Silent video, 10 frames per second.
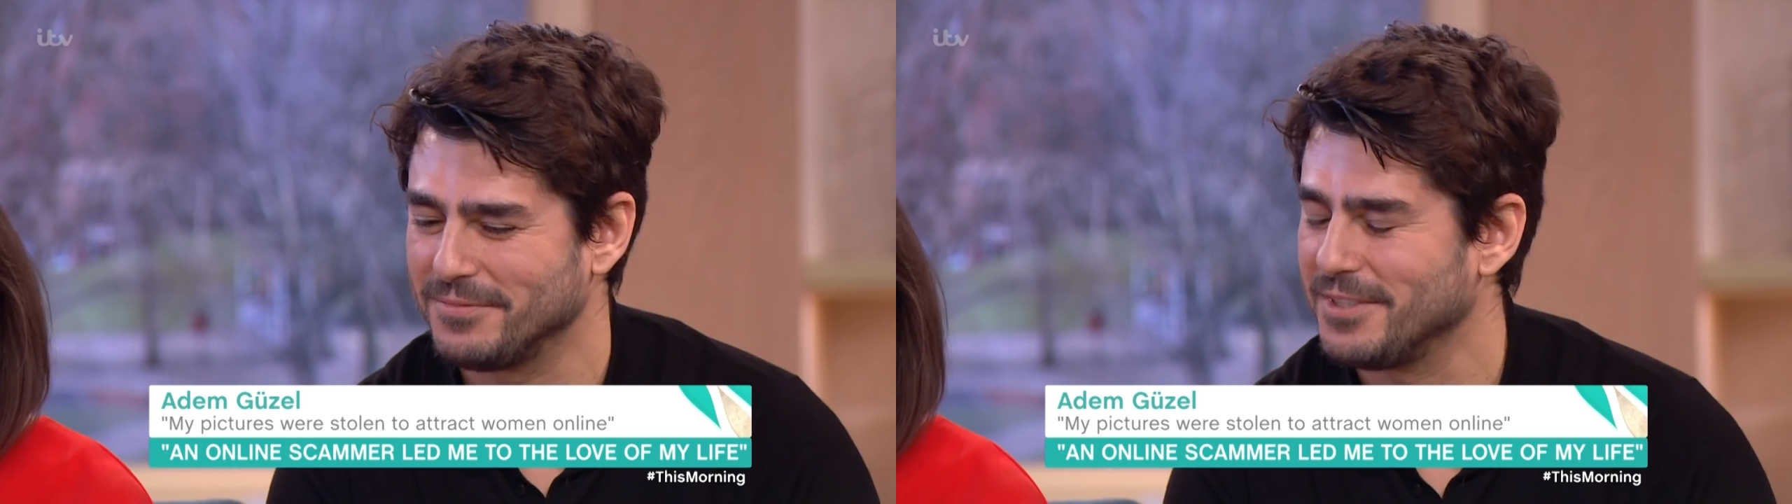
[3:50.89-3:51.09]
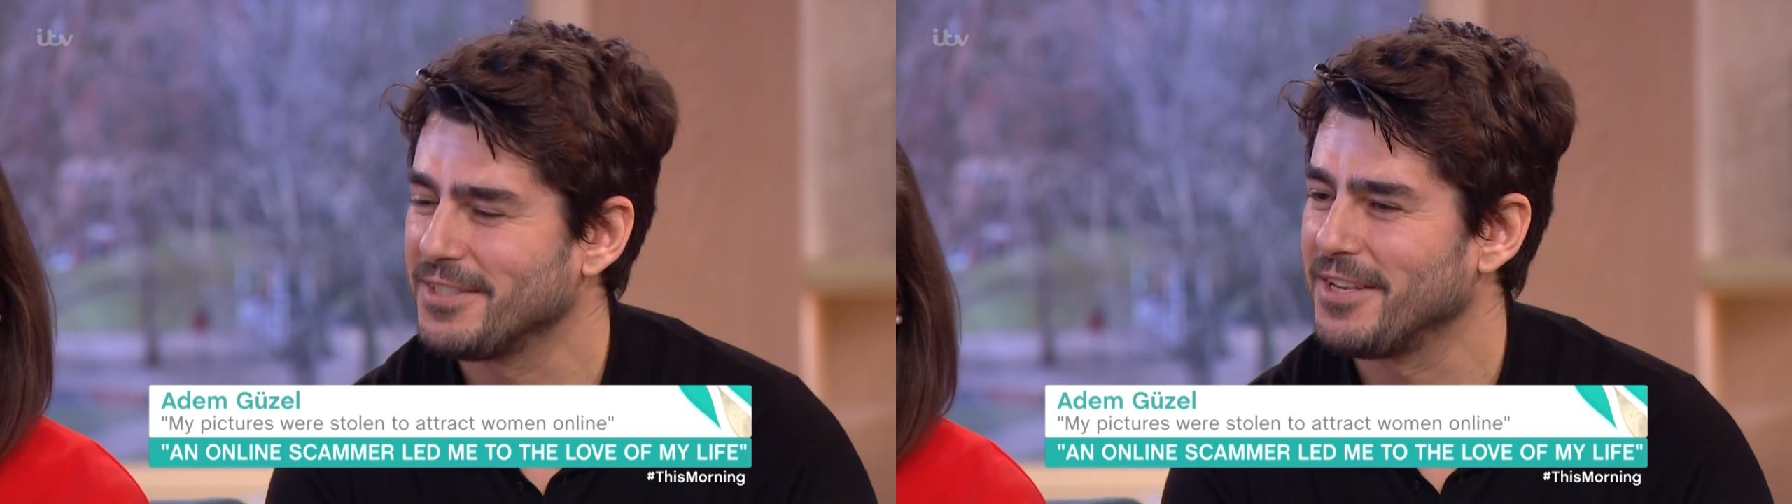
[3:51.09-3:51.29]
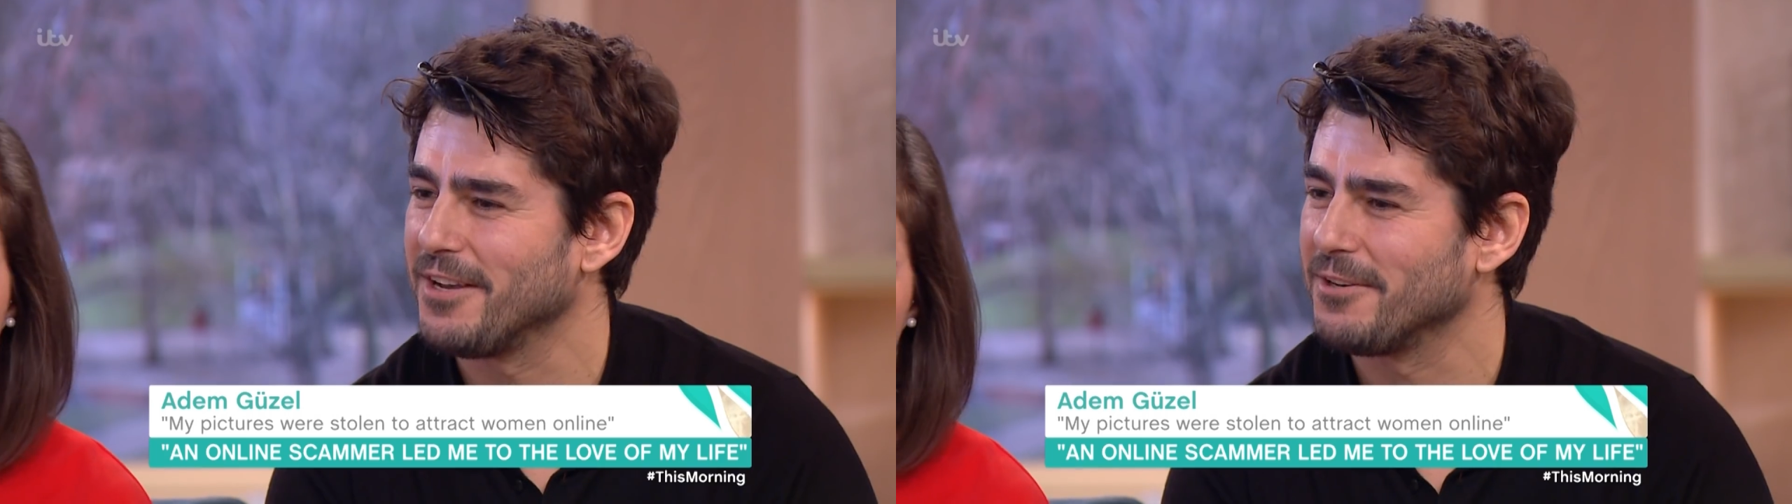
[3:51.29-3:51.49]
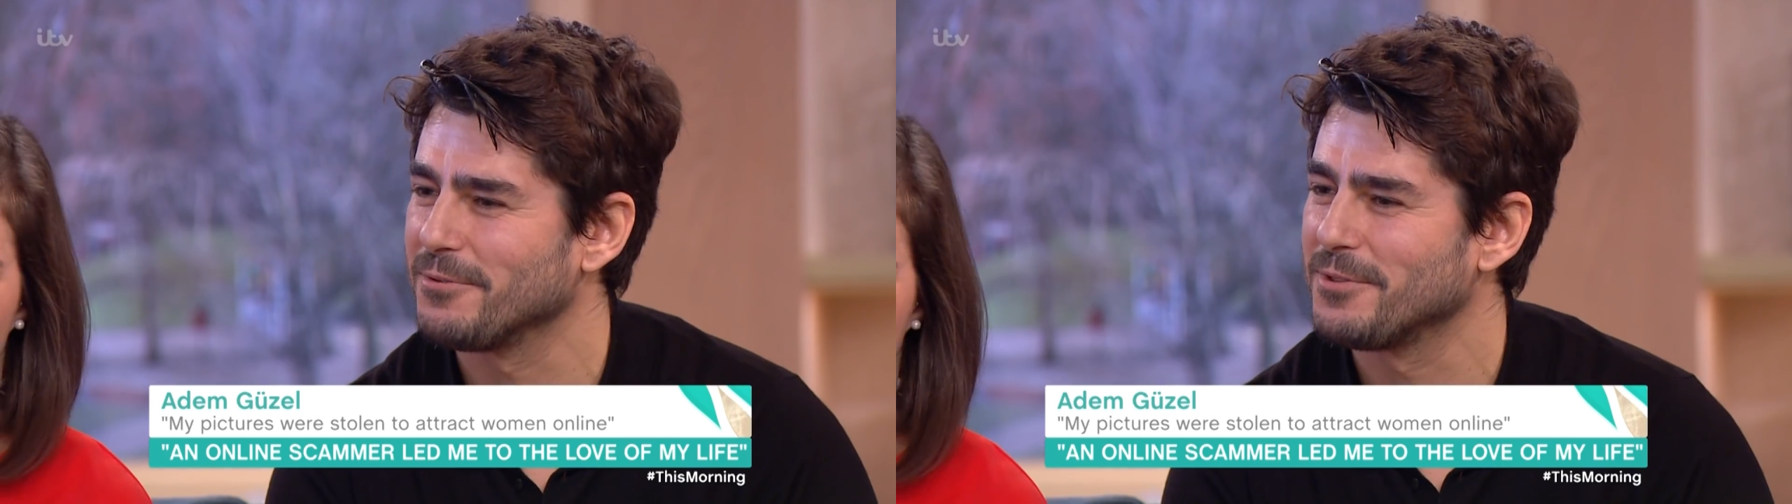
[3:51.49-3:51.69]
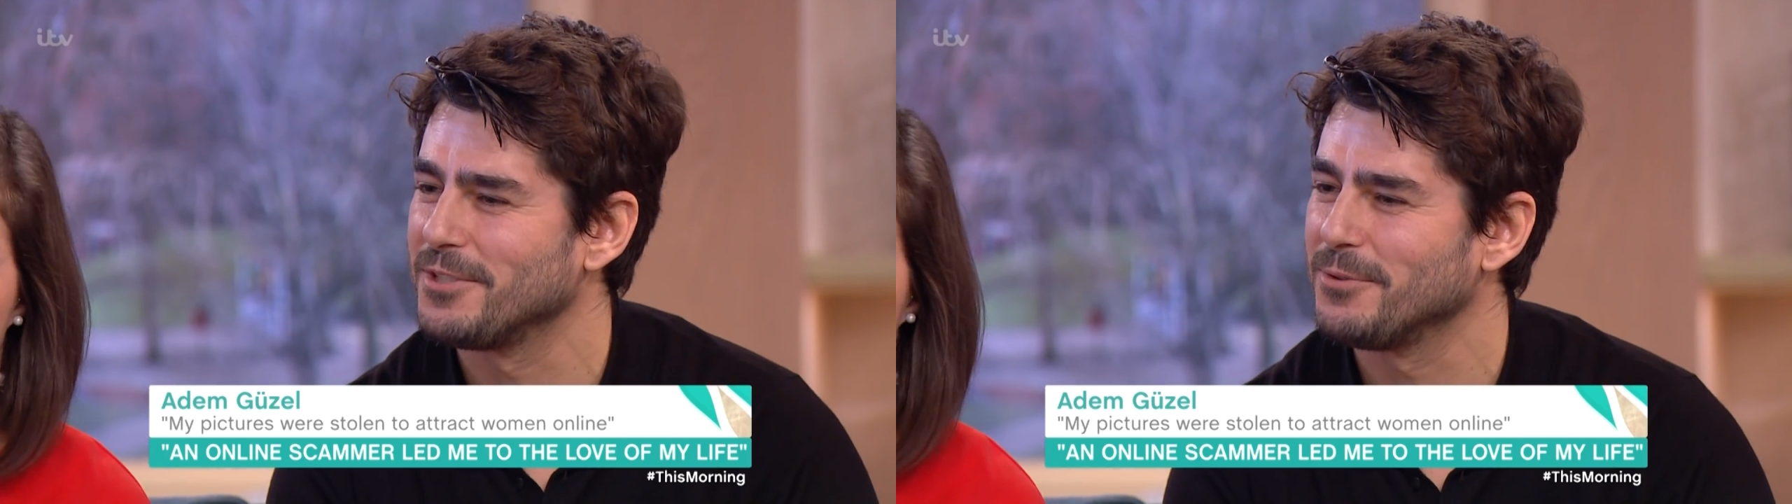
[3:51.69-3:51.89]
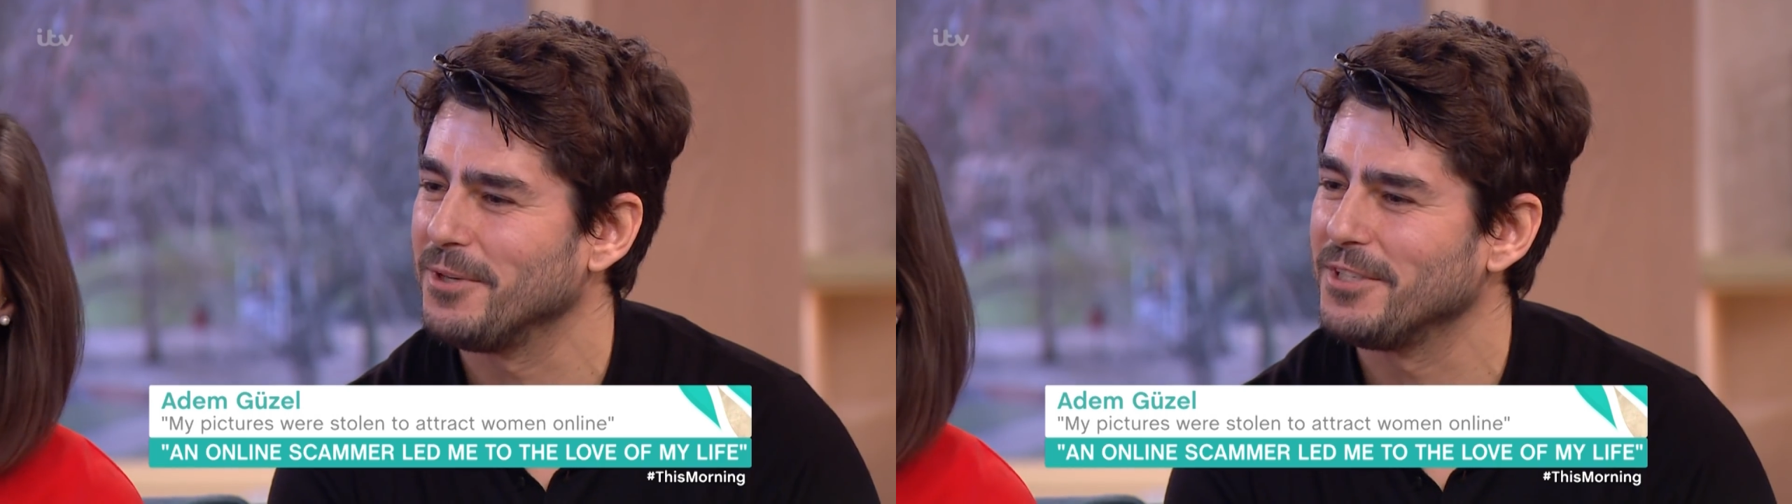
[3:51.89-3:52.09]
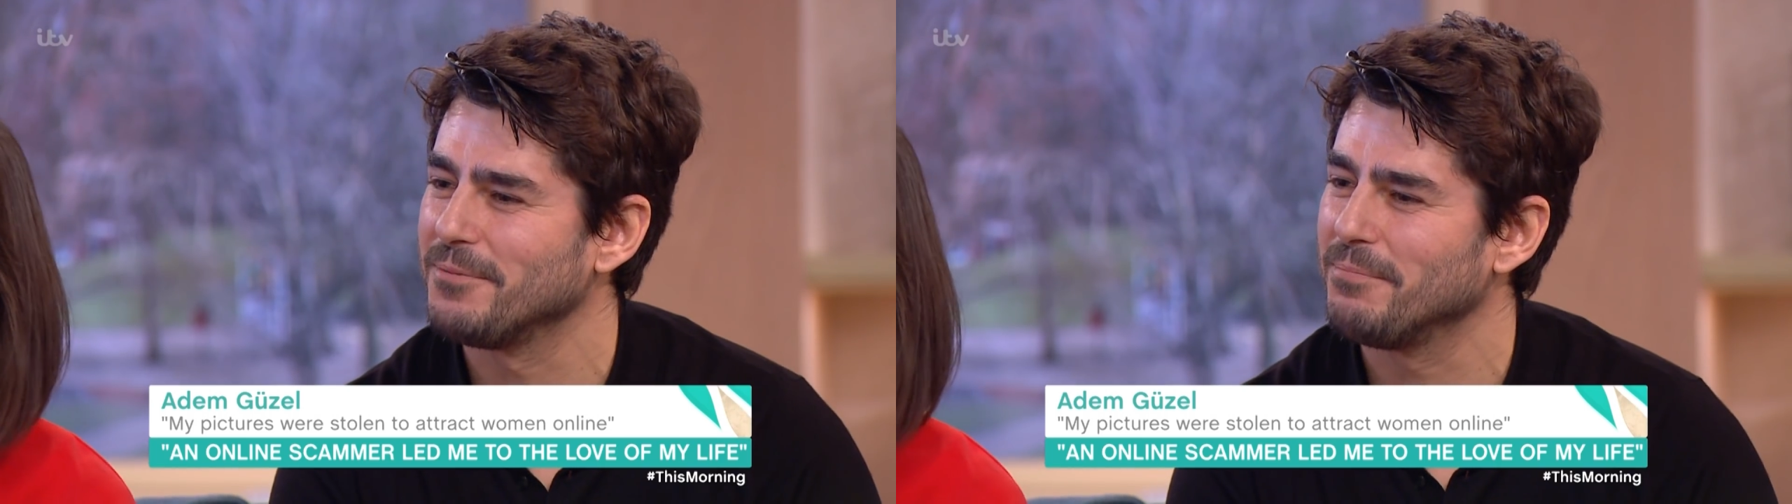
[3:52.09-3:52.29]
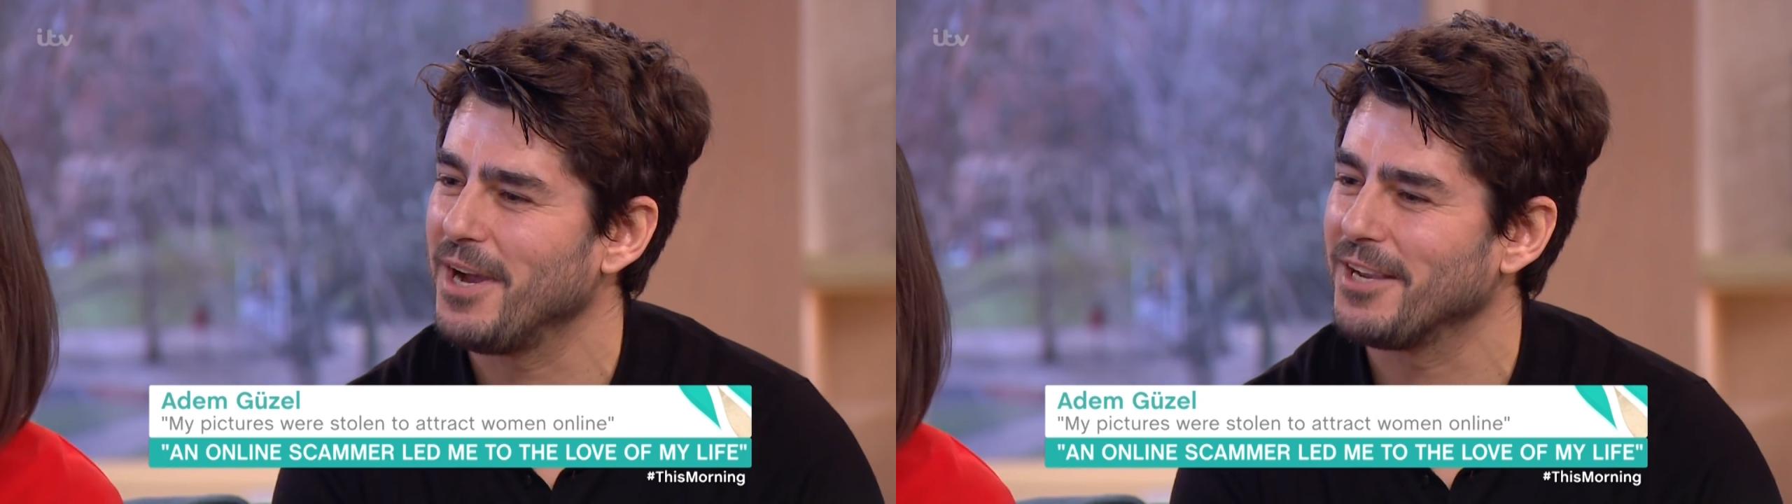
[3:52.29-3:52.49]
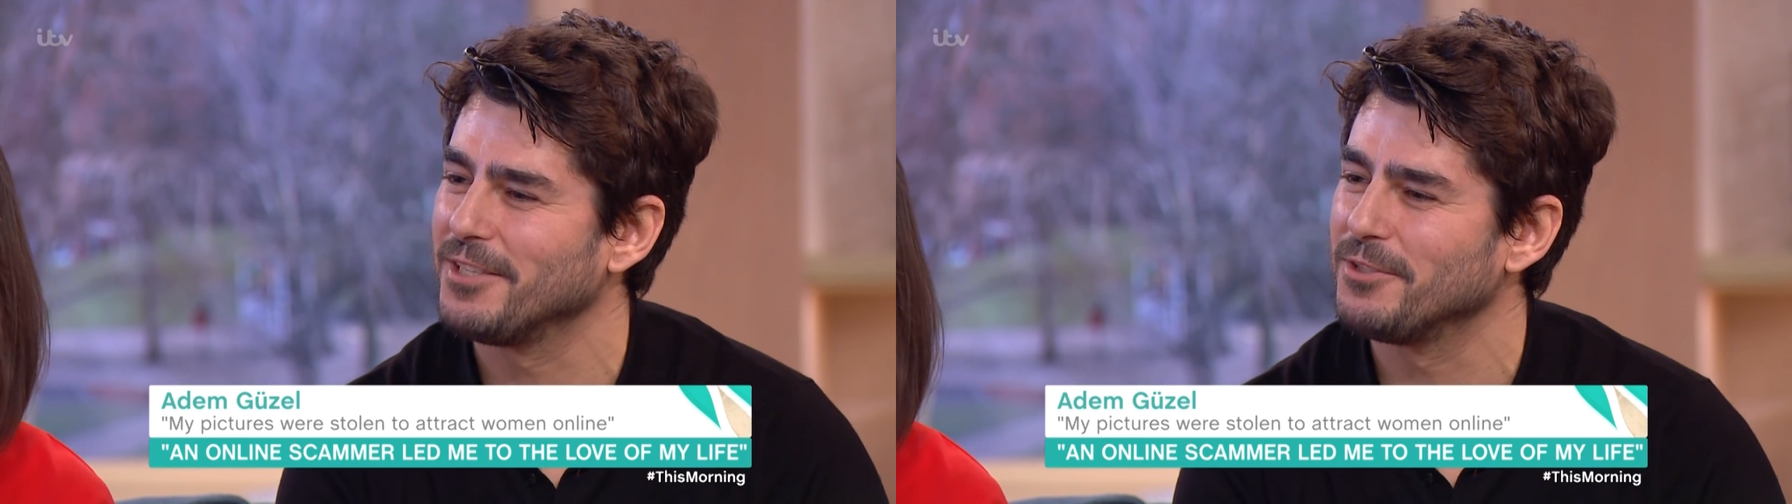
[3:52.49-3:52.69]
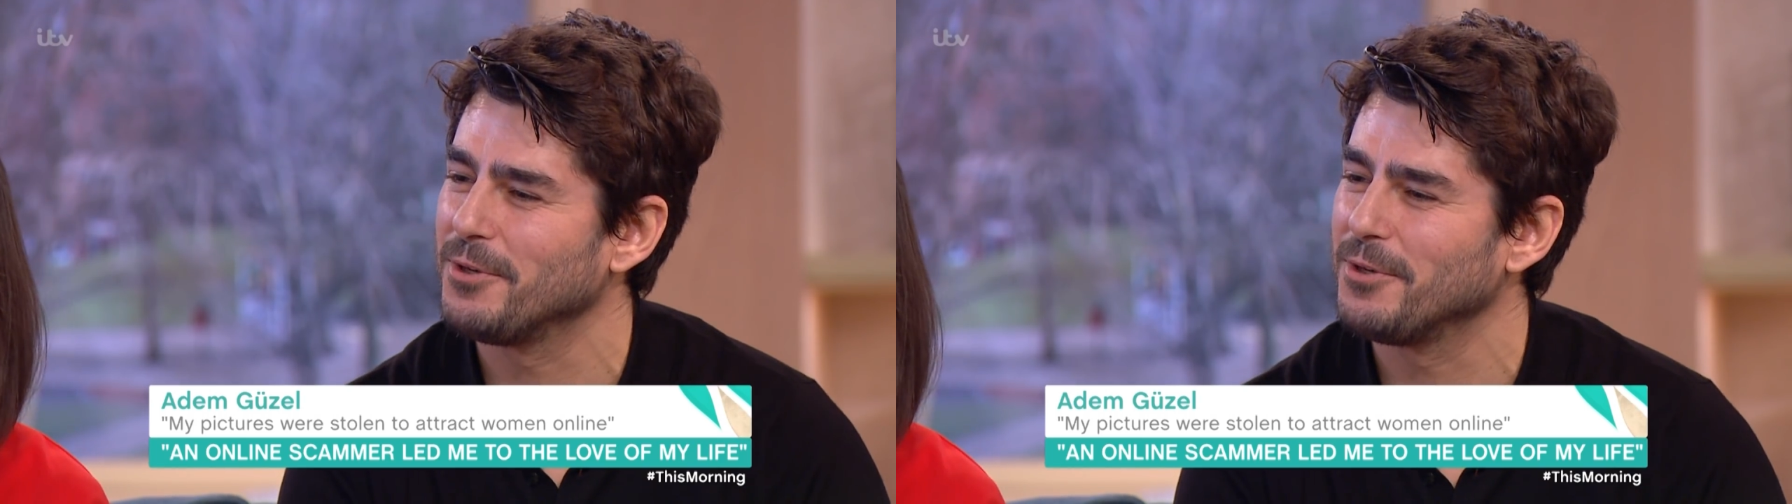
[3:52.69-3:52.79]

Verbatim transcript: this kind of situation back in